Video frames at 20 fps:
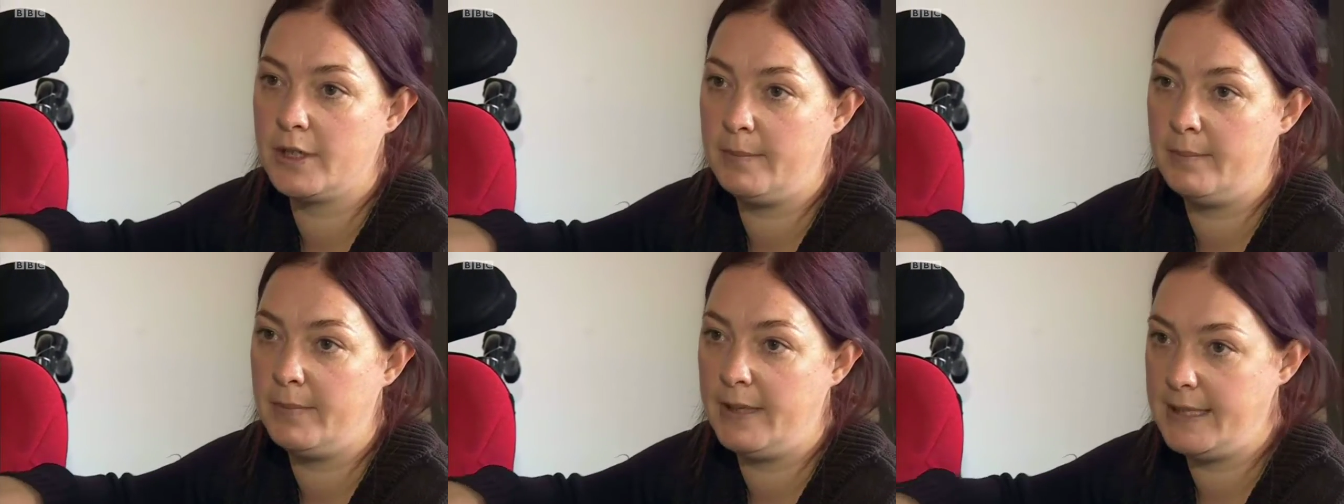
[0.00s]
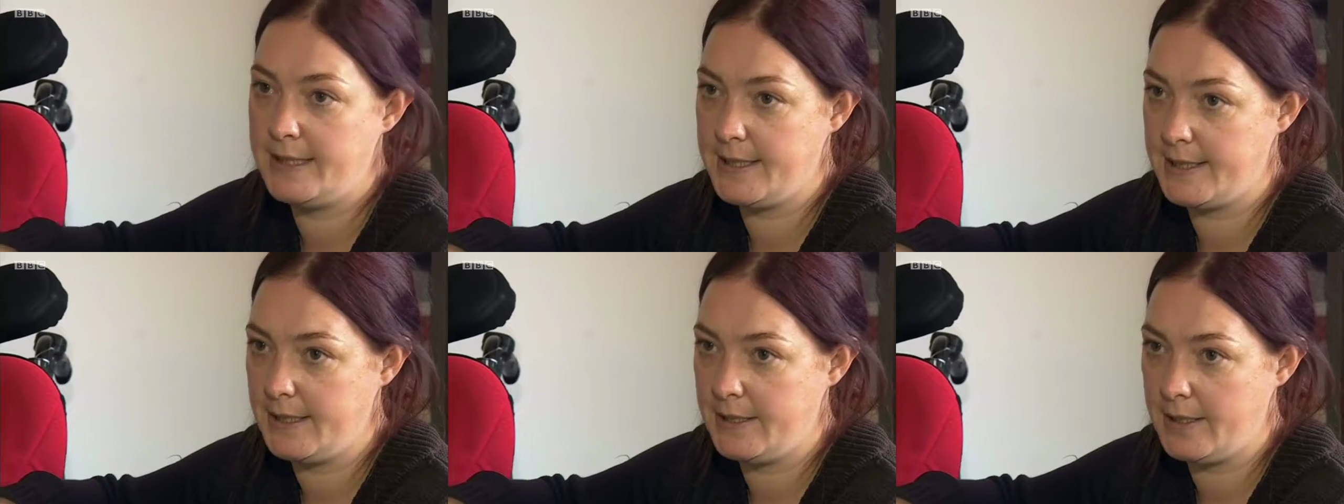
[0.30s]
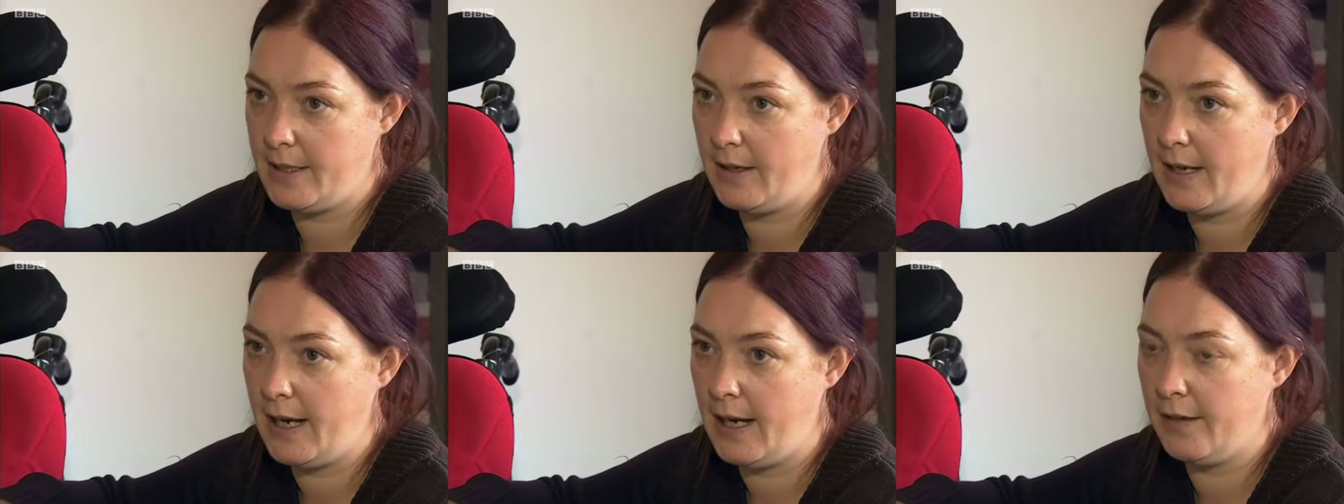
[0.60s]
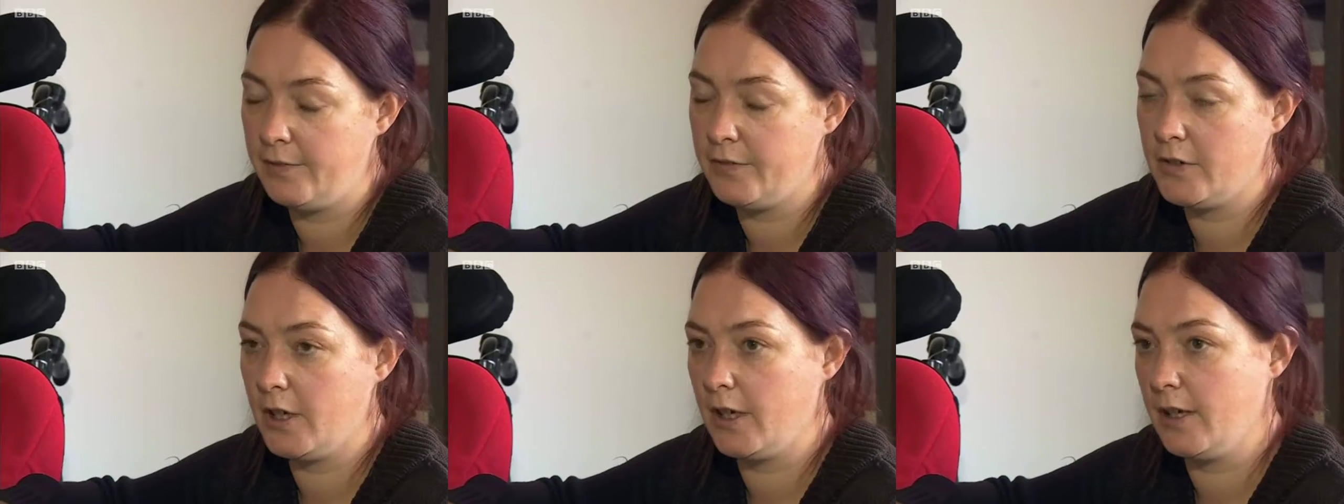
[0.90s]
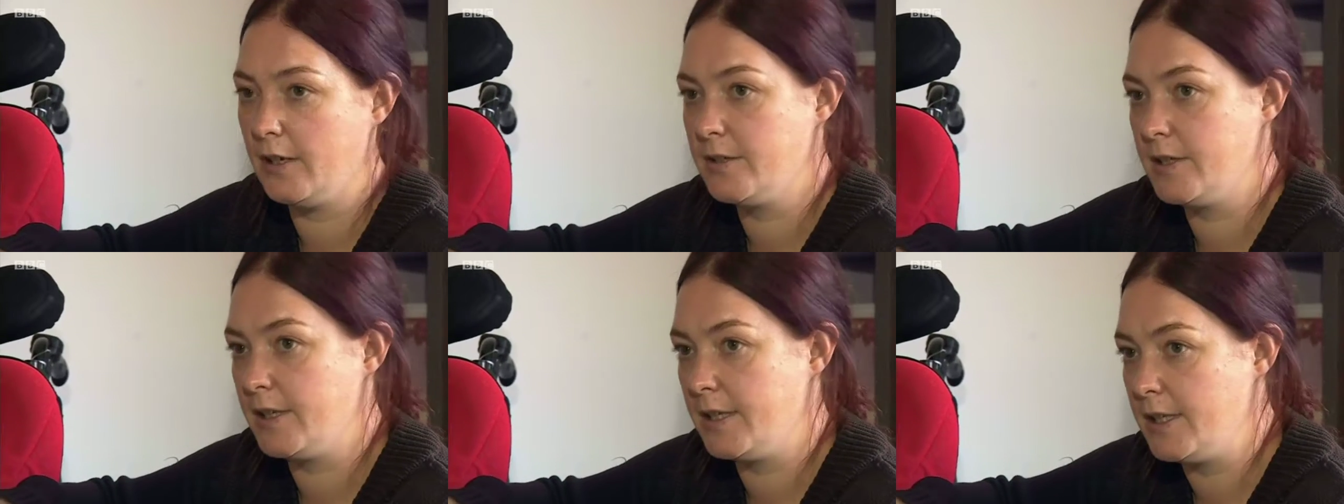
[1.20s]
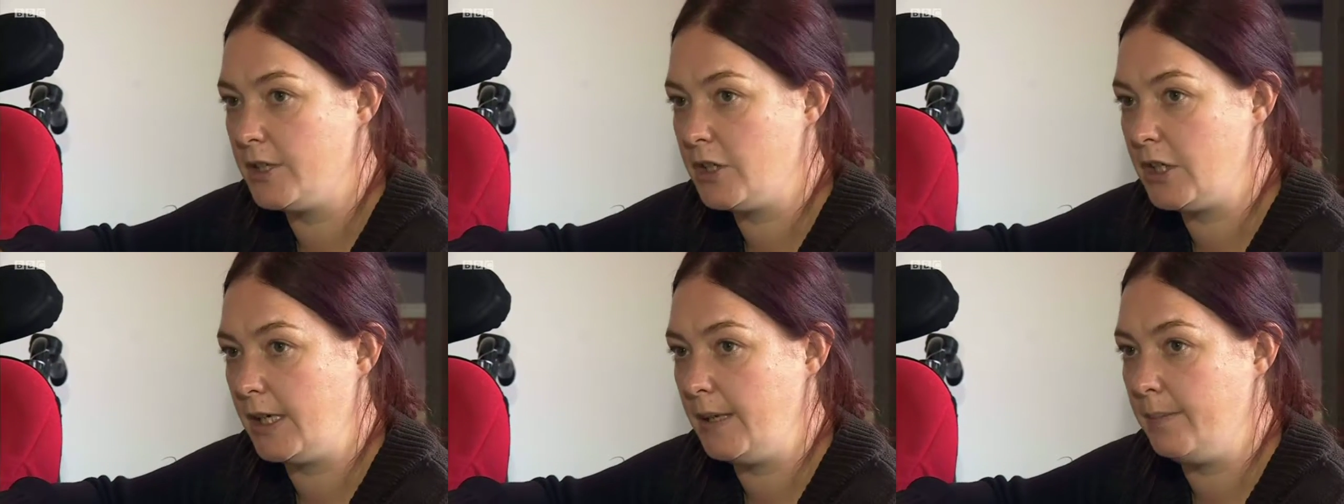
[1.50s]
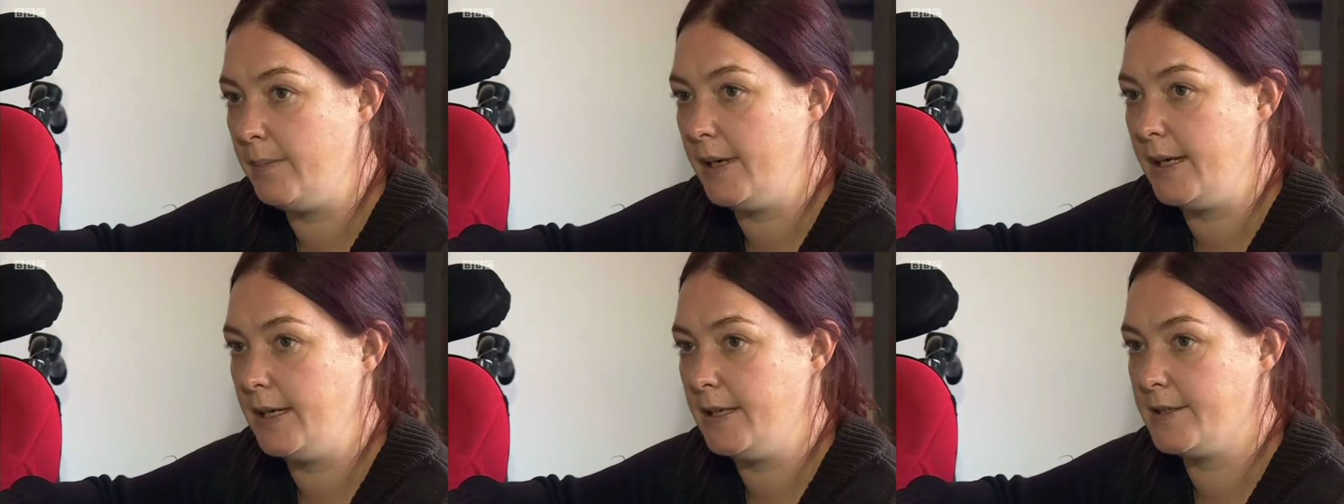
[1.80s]
It means they don't have to go to the
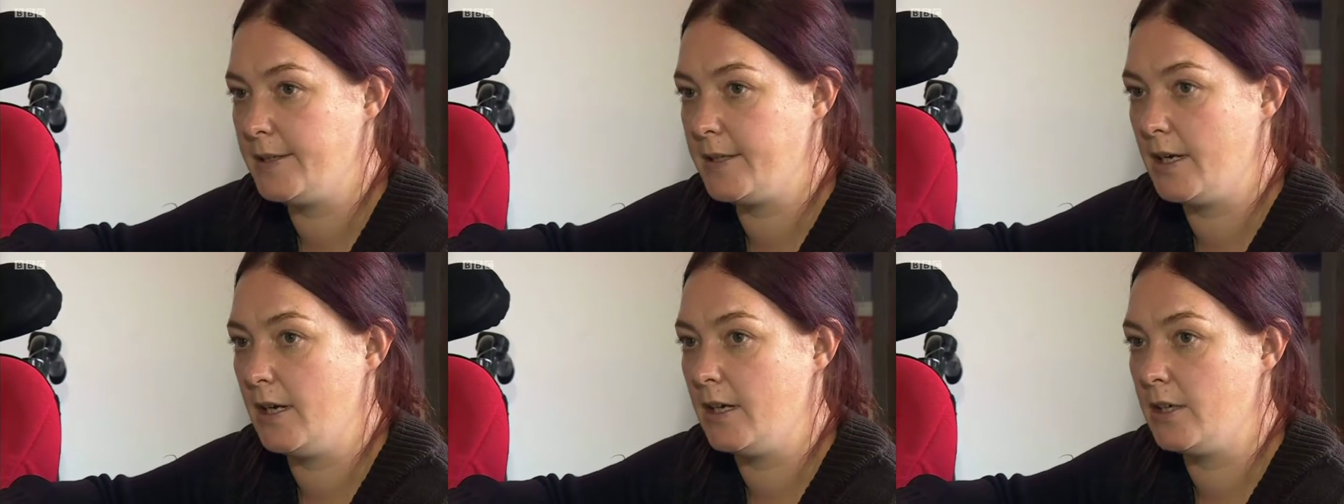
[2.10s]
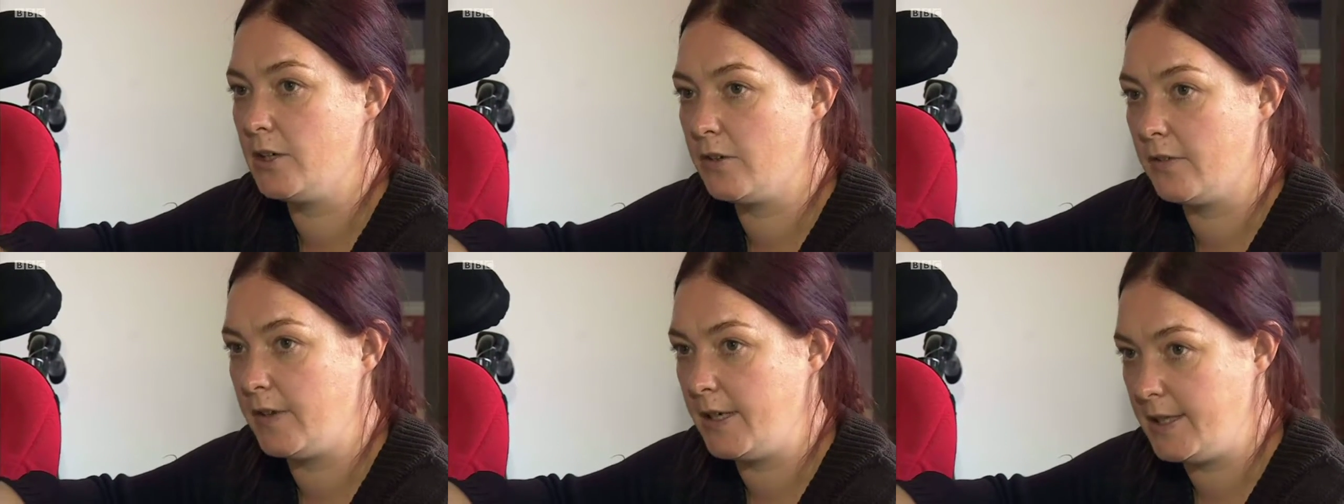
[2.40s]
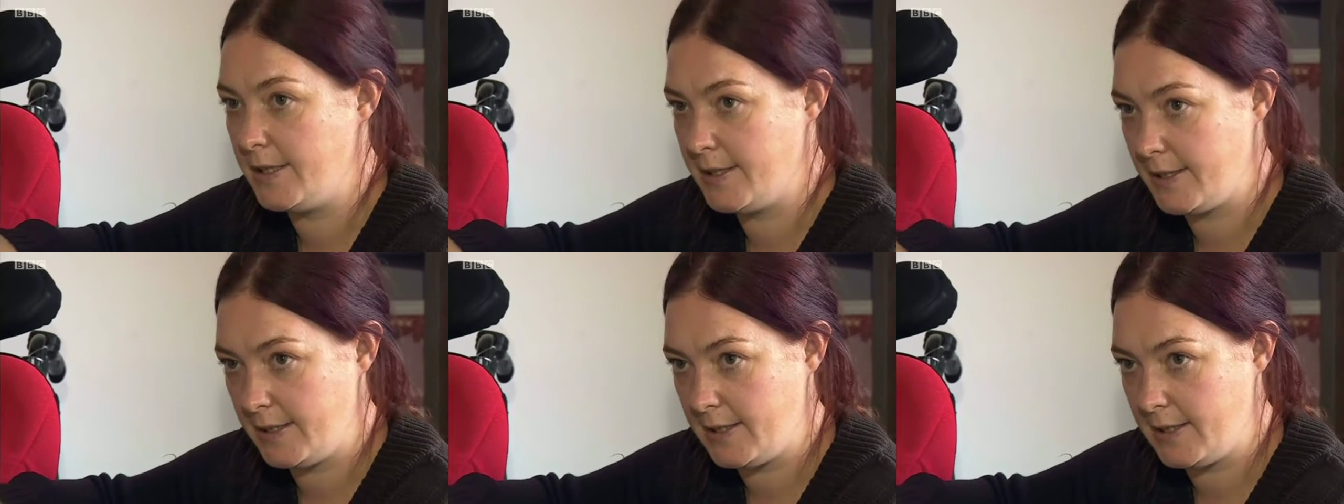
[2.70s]
GP surgeries,